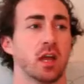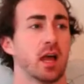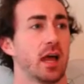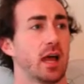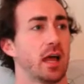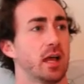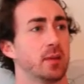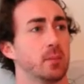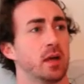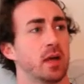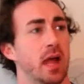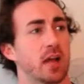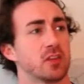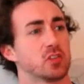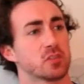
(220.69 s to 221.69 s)

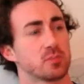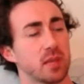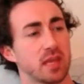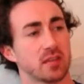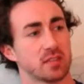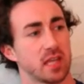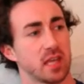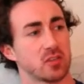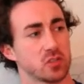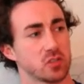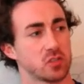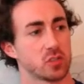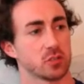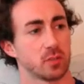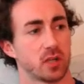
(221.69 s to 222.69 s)
And just pay attention
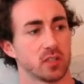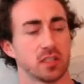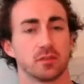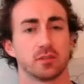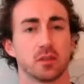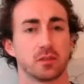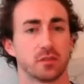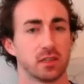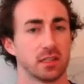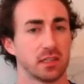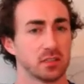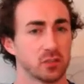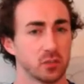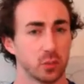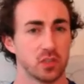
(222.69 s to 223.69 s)
to your body. If you feel
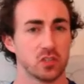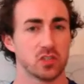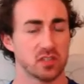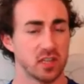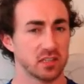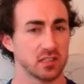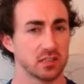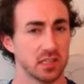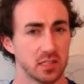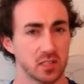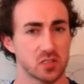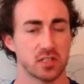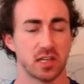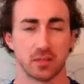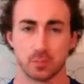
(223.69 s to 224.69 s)
any twinges, any
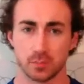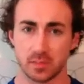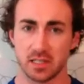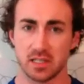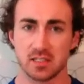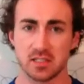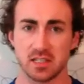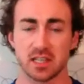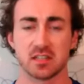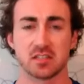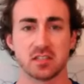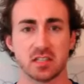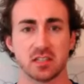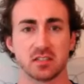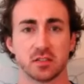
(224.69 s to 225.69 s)
niggles, please get it
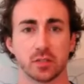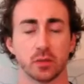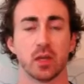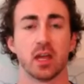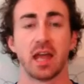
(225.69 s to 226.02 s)
seen to.